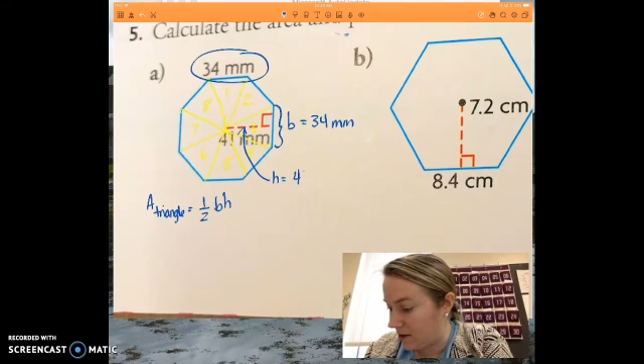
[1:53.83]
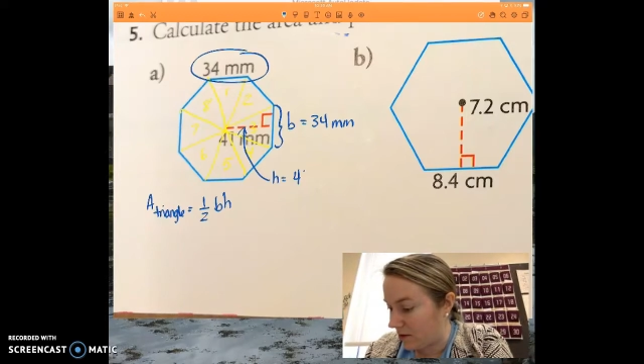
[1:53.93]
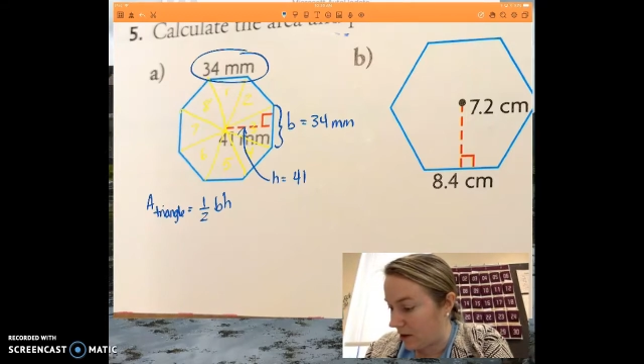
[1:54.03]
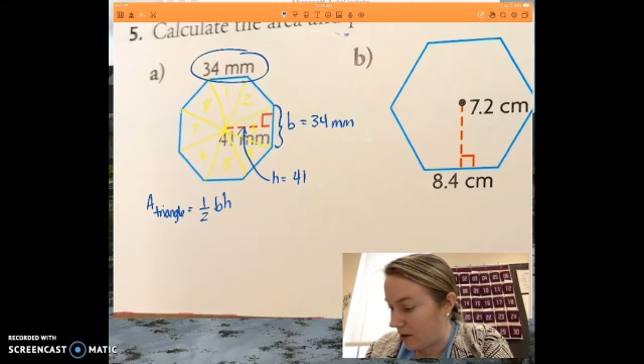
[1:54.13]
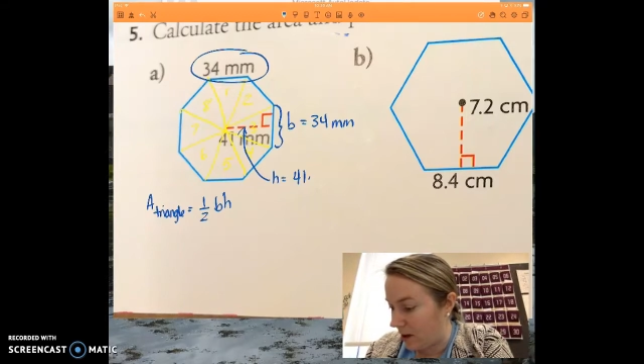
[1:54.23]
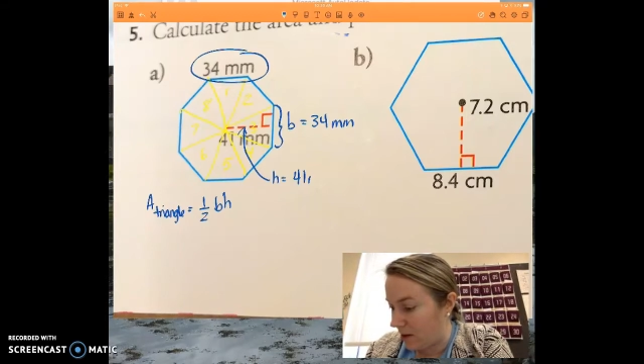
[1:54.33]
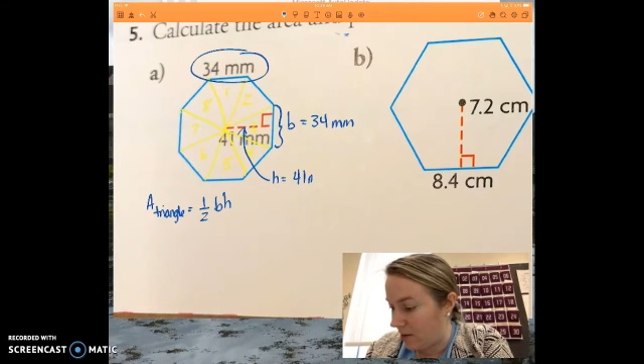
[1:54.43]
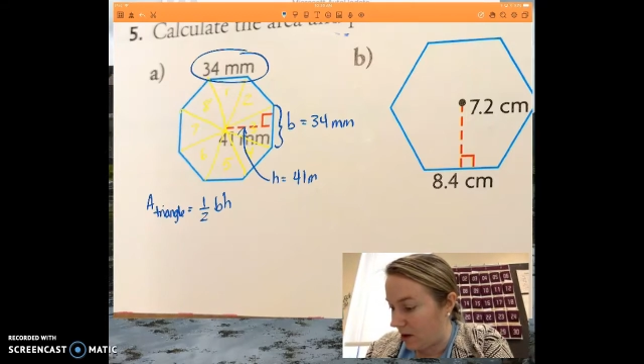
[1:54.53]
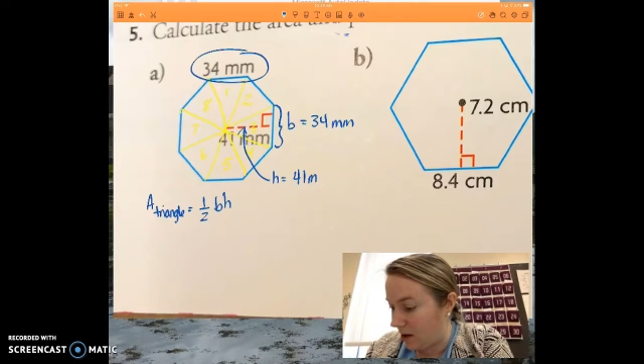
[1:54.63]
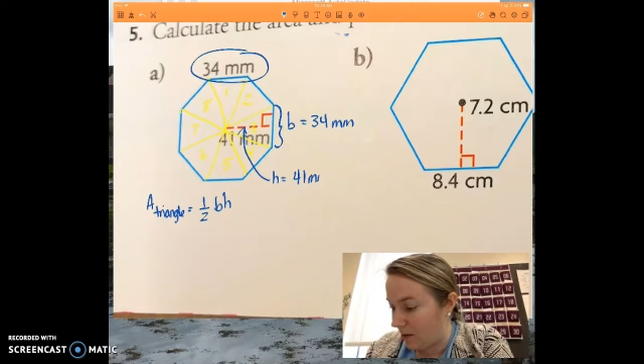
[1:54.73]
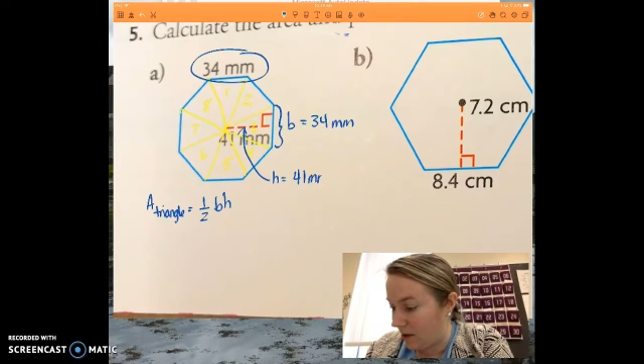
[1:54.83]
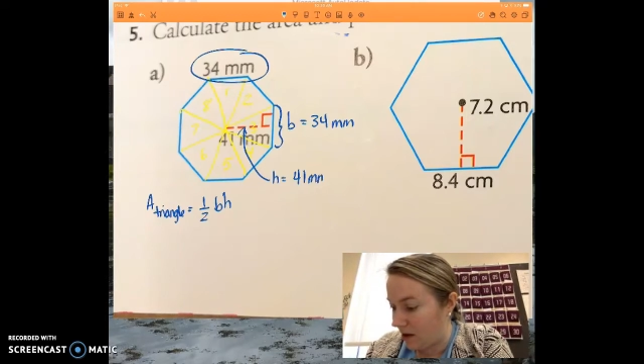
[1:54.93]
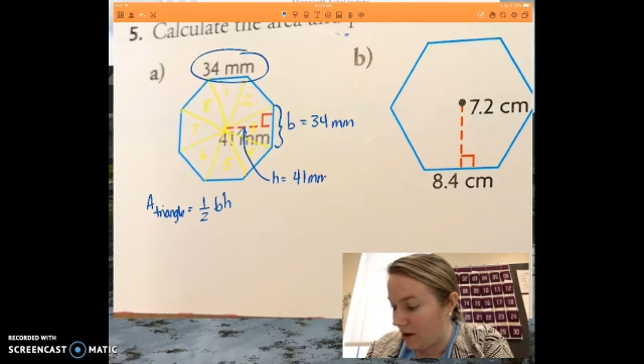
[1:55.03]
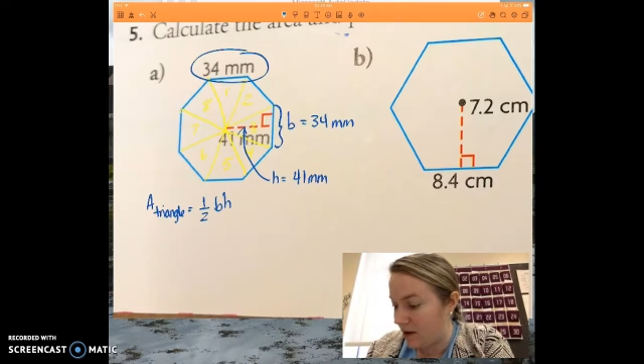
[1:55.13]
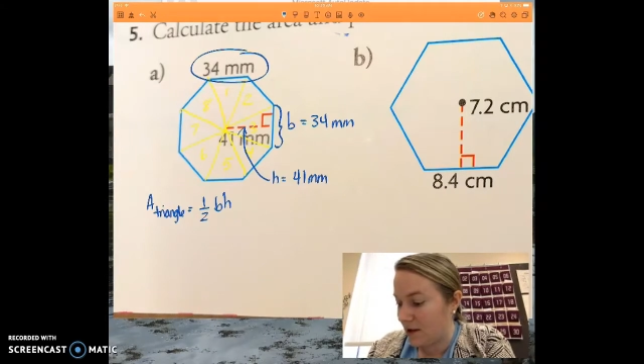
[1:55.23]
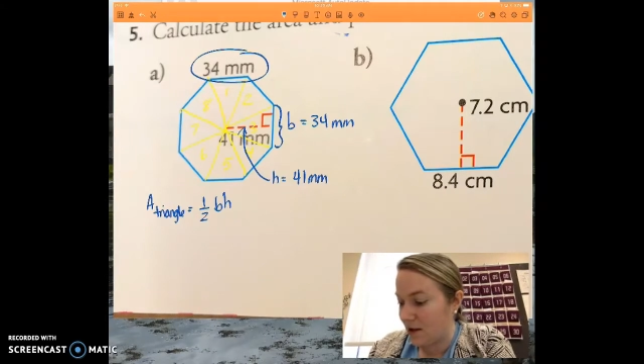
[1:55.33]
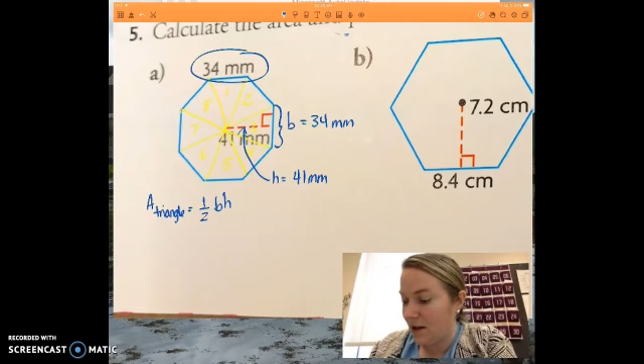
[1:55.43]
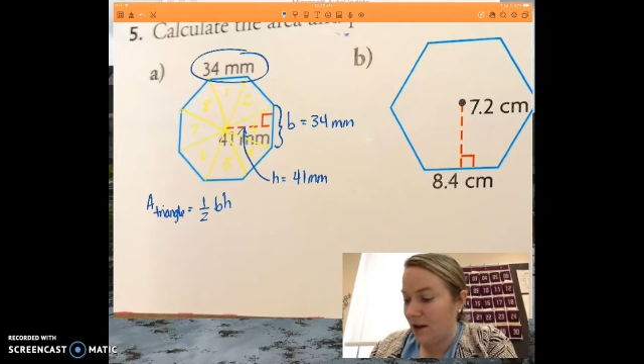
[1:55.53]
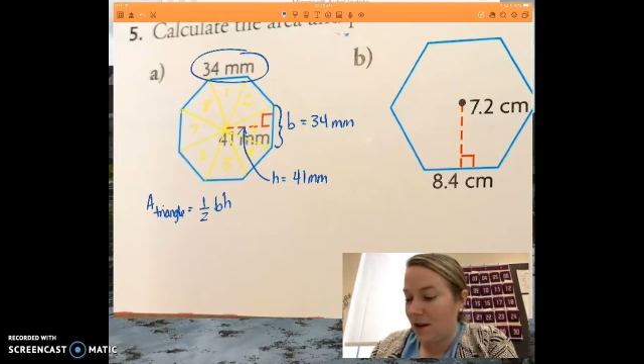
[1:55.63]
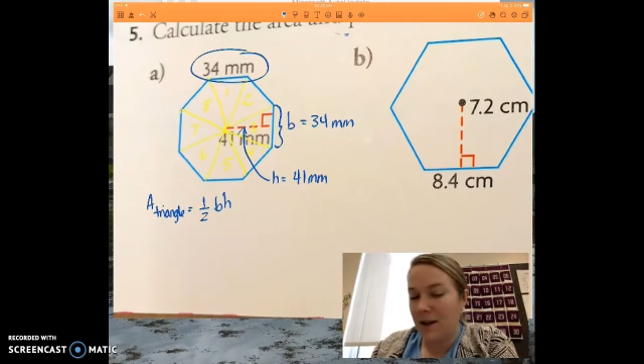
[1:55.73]
41 millimeters.
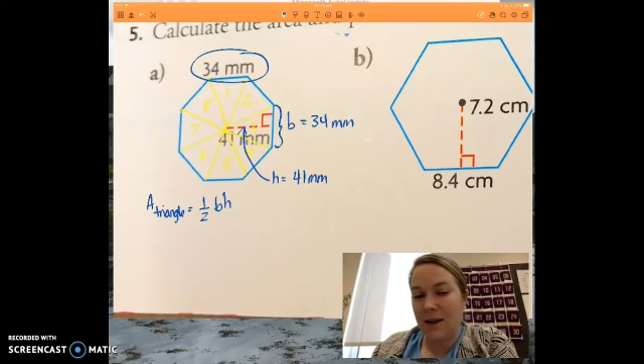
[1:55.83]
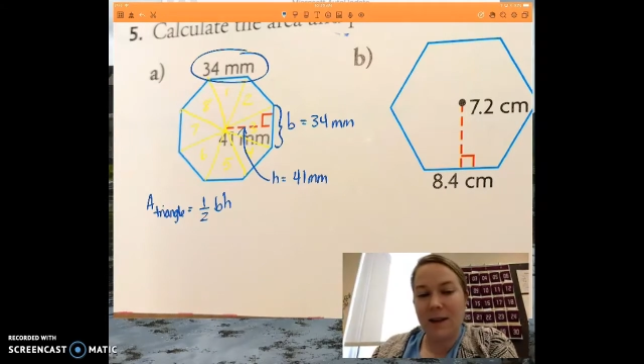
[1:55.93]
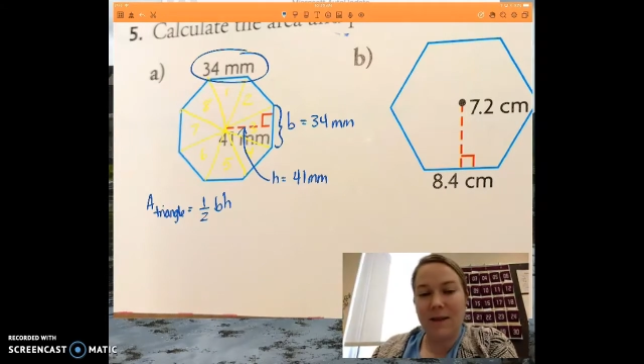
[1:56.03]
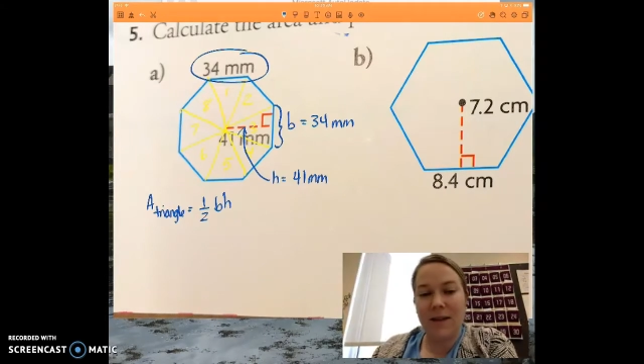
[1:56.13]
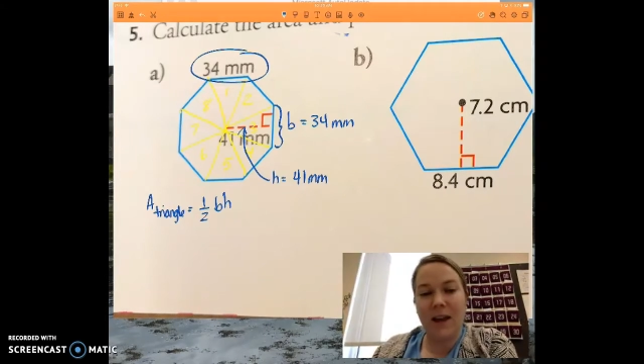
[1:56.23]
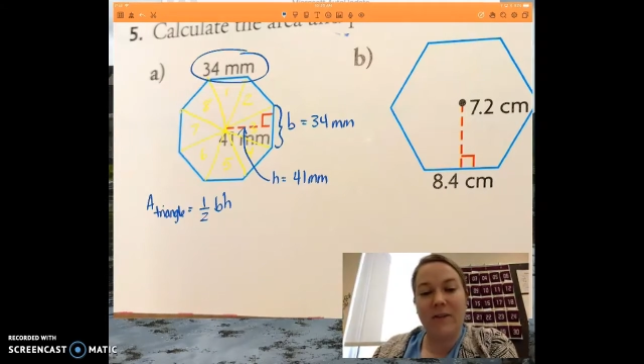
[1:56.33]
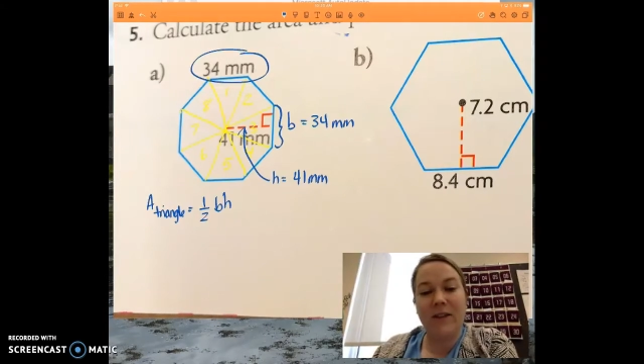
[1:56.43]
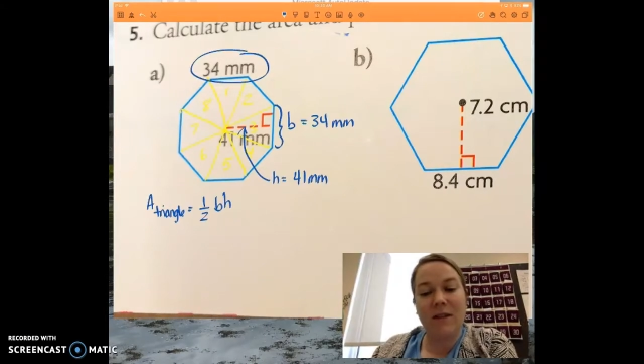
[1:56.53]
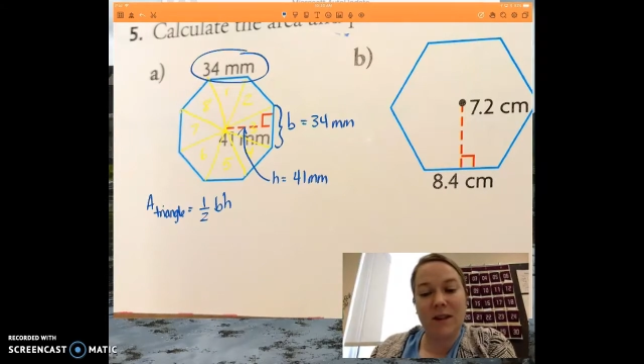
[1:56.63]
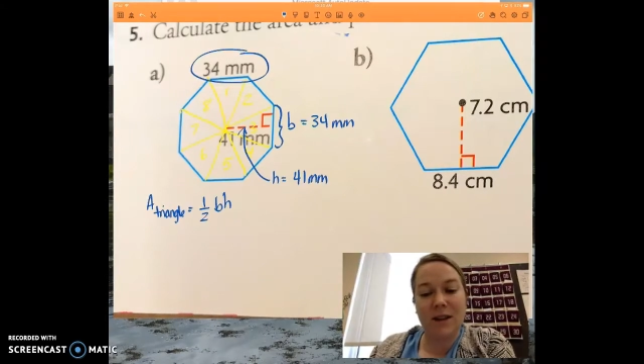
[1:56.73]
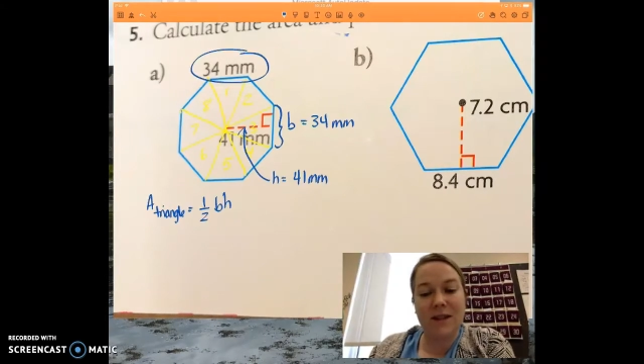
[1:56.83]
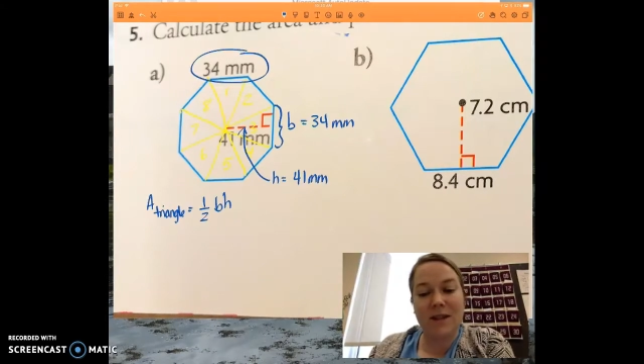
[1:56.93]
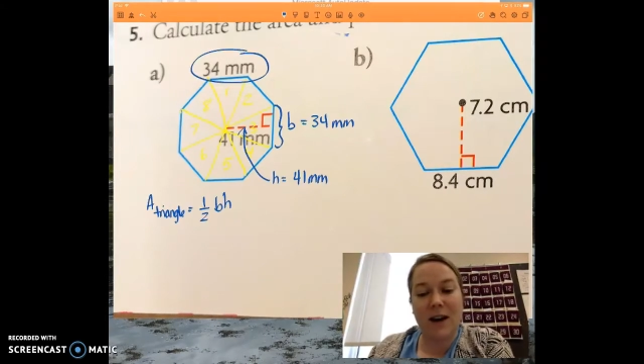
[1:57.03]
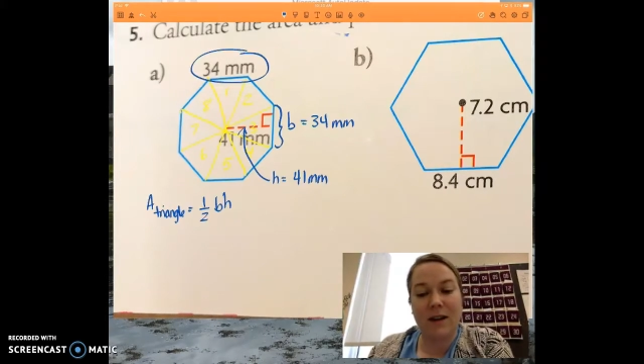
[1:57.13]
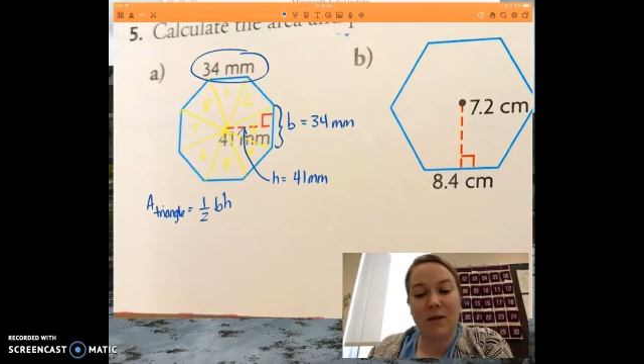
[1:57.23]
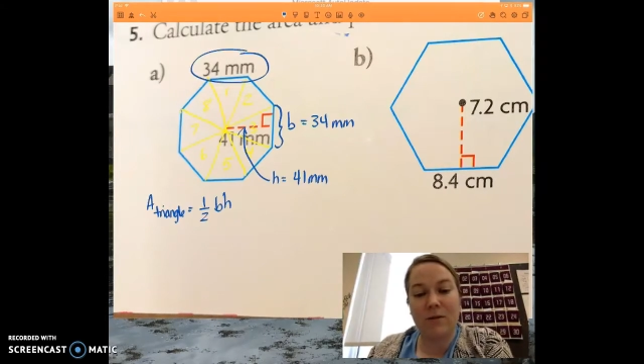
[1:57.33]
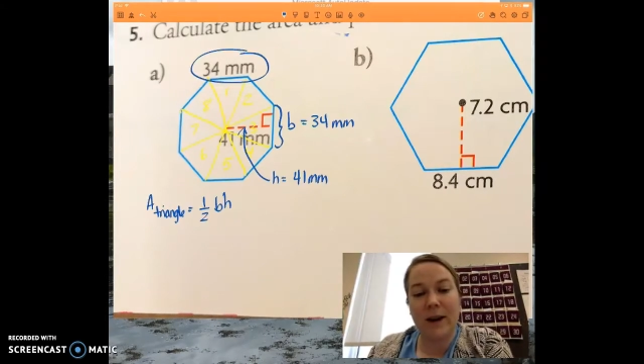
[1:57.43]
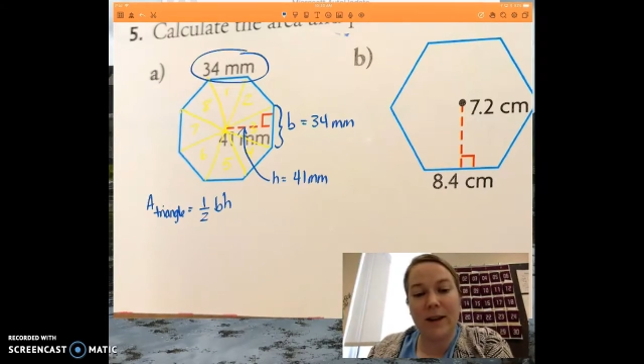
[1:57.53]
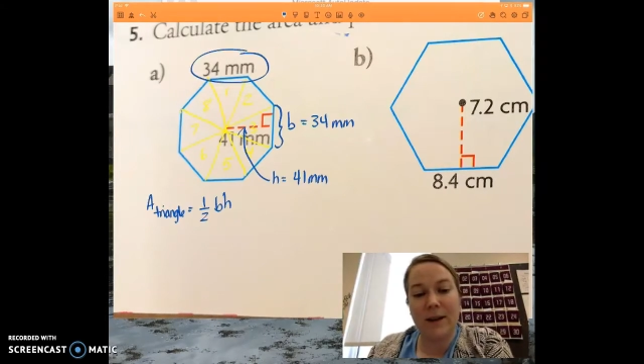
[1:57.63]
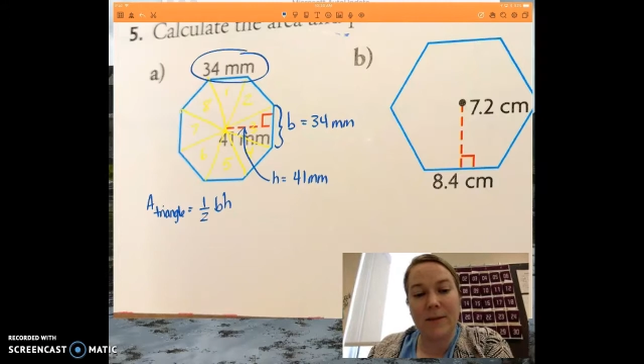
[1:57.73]
And they've given us that
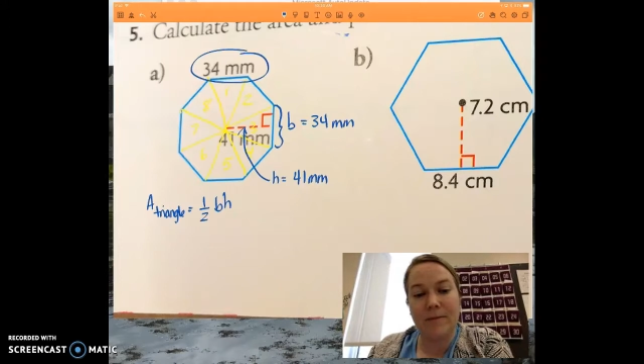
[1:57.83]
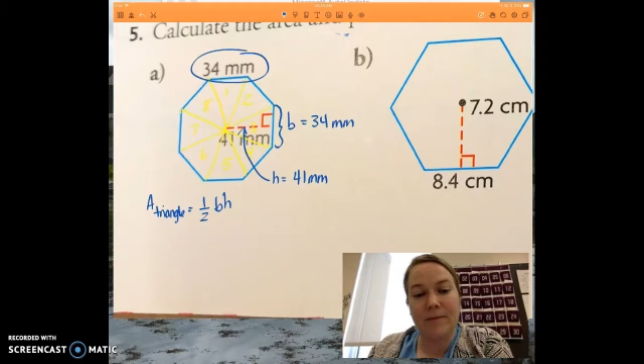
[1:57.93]
already.